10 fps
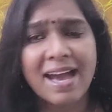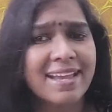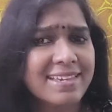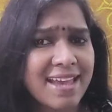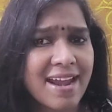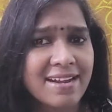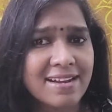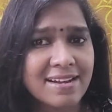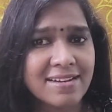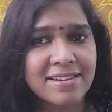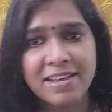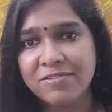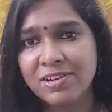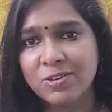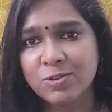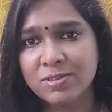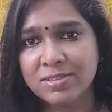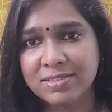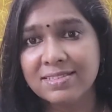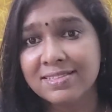A candle never
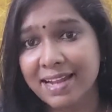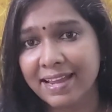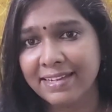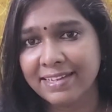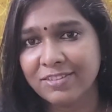loses its light